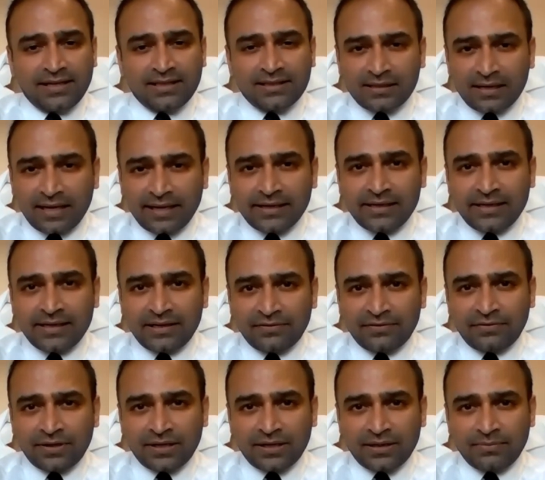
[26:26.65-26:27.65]
it's slightly
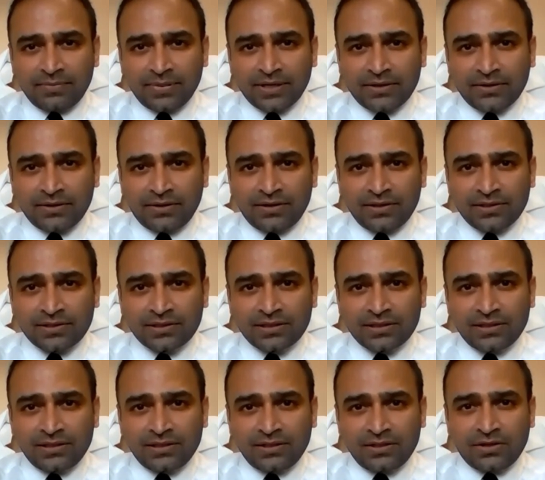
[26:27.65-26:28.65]
different because
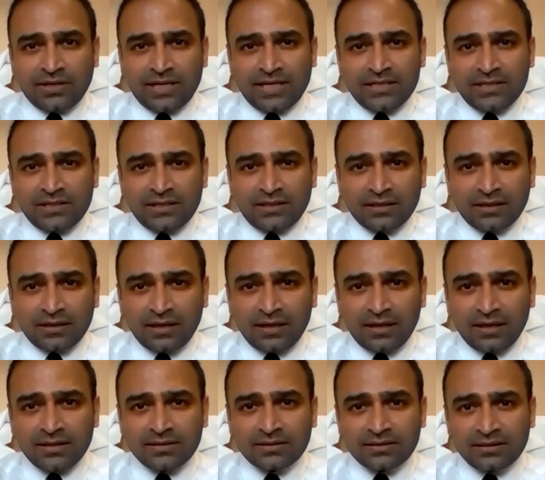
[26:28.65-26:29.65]
your intern
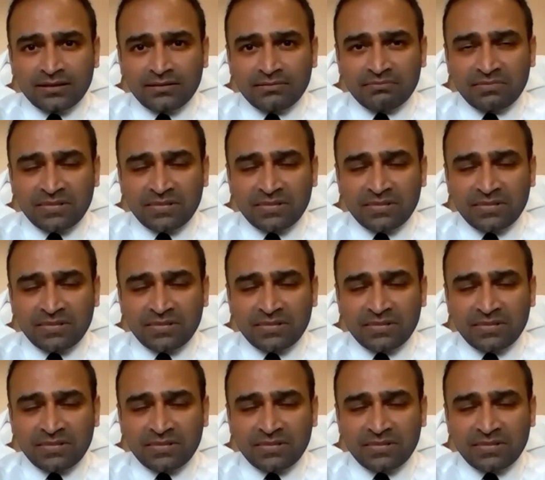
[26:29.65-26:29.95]
class,